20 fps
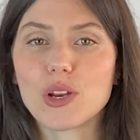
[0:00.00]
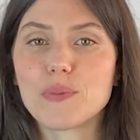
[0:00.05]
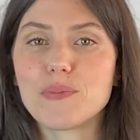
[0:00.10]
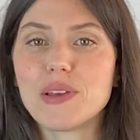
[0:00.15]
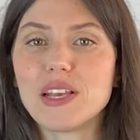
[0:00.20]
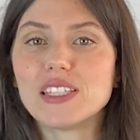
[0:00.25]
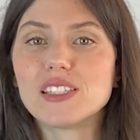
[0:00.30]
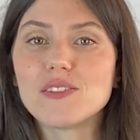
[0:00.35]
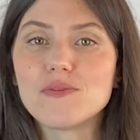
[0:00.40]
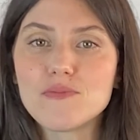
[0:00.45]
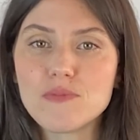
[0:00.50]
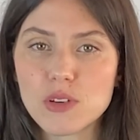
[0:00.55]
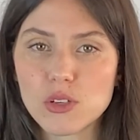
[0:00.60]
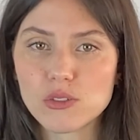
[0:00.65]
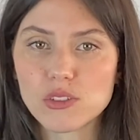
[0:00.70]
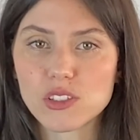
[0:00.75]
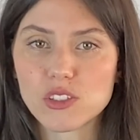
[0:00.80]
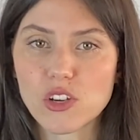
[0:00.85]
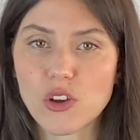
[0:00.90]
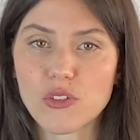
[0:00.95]
When a piece of
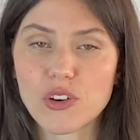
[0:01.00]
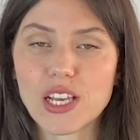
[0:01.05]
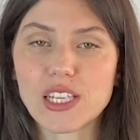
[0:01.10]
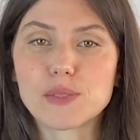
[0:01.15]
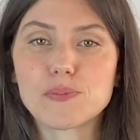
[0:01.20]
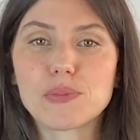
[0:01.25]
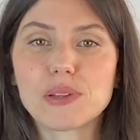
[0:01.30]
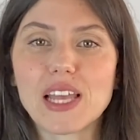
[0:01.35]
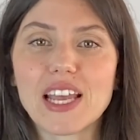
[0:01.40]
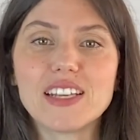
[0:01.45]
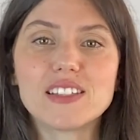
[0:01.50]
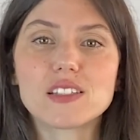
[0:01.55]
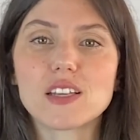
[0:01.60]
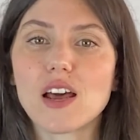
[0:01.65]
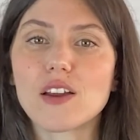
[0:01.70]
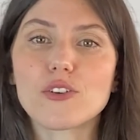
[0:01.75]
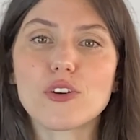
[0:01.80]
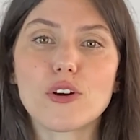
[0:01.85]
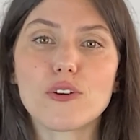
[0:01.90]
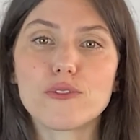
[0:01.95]
moonstone is placed
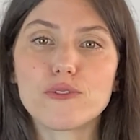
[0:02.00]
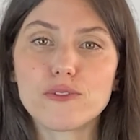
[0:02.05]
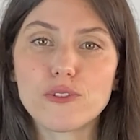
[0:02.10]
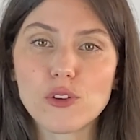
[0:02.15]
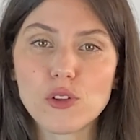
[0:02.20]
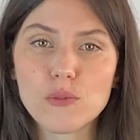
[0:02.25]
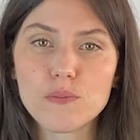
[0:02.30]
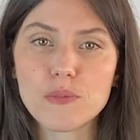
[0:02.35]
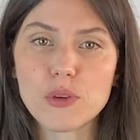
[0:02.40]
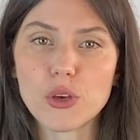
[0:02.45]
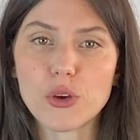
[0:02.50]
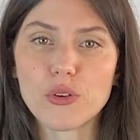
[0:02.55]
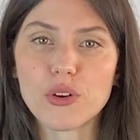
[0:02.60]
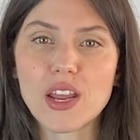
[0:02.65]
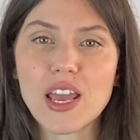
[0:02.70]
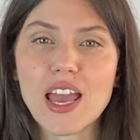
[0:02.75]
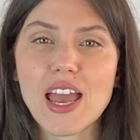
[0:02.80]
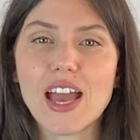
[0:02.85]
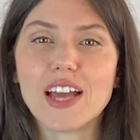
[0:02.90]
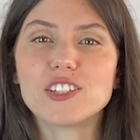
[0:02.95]
under a full moon
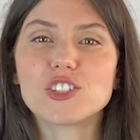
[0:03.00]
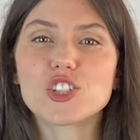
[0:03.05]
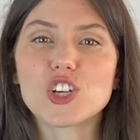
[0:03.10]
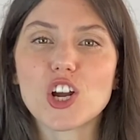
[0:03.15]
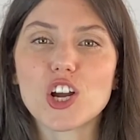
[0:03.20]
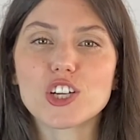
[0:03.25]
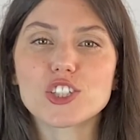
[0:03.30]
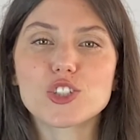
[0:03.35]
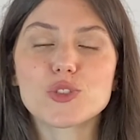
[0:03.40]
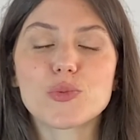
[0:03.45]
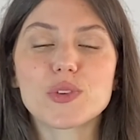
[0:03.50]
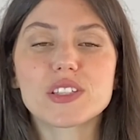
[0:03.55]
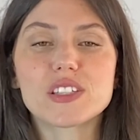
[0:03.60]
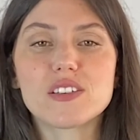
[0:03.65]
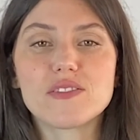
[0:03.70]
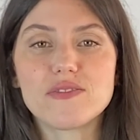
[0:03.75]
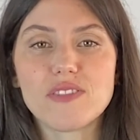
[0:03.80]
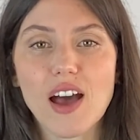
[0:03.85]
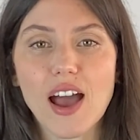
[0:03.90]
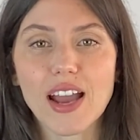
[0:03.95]
and charged with
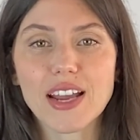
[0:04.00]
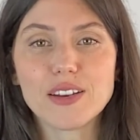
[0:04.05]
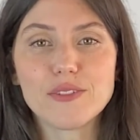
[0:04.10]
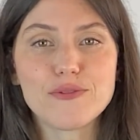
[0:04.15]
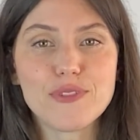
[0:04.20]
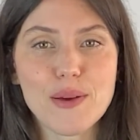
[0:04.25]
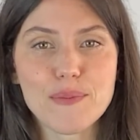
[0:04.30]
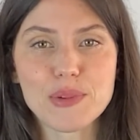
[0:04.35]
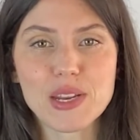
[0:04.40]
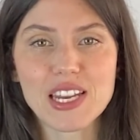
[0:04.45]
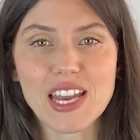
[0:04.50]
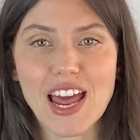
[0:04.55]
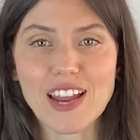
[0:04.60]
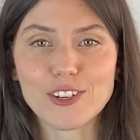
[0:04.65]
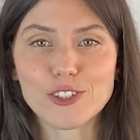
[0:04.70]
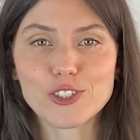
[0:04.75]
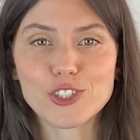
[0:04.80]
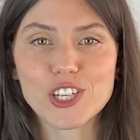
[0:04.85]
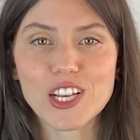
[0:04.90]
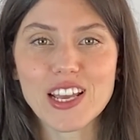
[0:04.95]
divine feminine
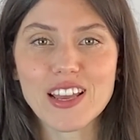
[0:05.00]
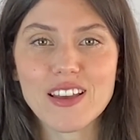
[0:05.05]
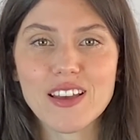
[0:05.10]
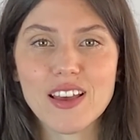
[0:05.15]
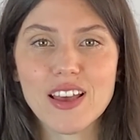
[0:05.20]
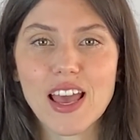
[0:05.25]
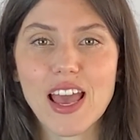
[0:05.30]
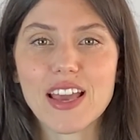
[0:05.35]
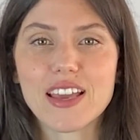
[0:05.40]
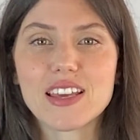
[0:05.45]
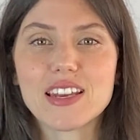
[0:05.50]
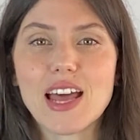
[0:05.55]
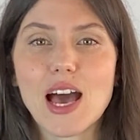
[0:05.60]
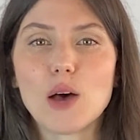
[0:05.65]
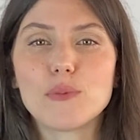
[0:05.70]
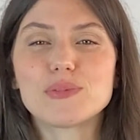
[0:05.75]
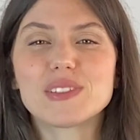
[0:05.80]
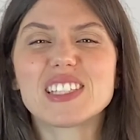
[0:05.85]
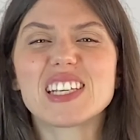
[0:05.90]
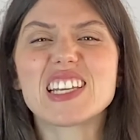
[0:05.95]
energy, it can
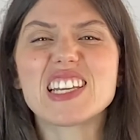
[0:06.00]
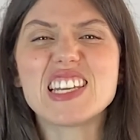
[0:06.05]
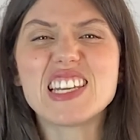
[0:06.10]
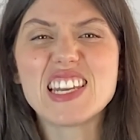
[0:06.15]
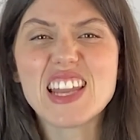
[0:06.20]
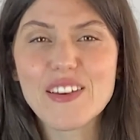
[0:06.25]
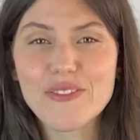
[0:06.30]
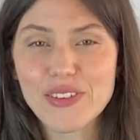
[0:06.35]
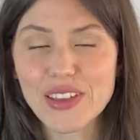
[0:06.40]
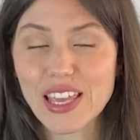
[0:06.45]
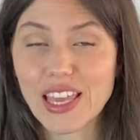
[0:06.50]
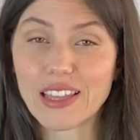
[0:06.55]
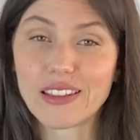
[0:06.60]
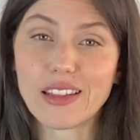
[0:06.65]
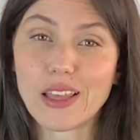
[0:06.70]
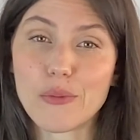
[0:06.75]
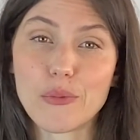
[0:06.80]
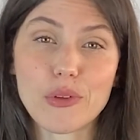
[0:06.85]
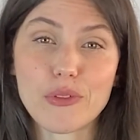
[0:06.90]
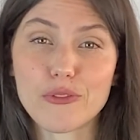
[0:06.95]
help
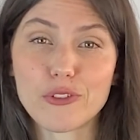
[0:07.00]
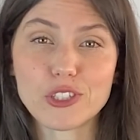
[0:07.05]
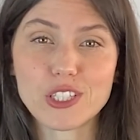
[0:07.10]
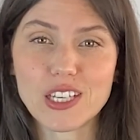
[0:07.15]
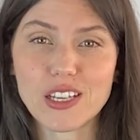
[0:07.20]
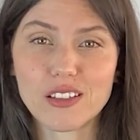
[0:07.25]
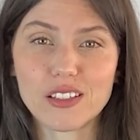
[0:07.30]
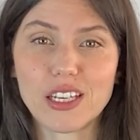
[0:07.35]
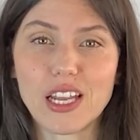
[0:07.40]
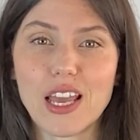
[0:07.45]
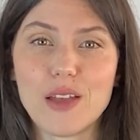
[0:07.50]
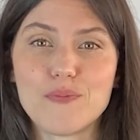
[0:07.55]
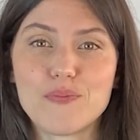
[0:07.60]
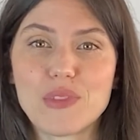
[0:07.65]
significantly with fertility.